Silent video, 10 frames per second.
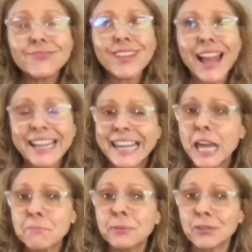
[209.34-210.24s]

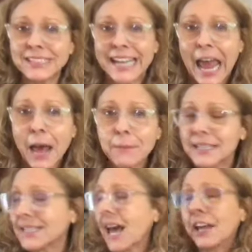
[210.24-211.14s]
Again, building
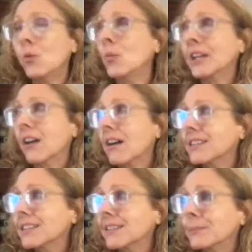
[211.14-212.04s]
habits. I don't want to
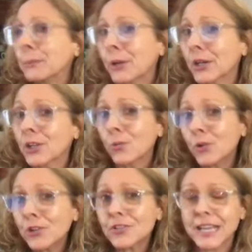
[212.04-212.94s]
constantly be barking
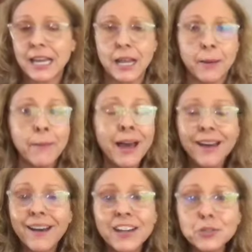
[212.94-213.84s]
orders at him.
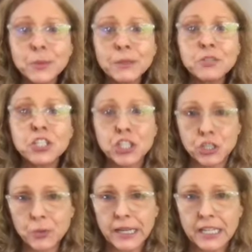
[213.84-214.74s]
I just want him to
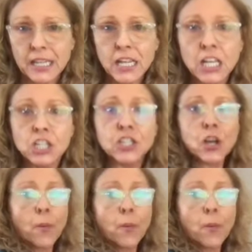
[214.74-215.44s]
do it. So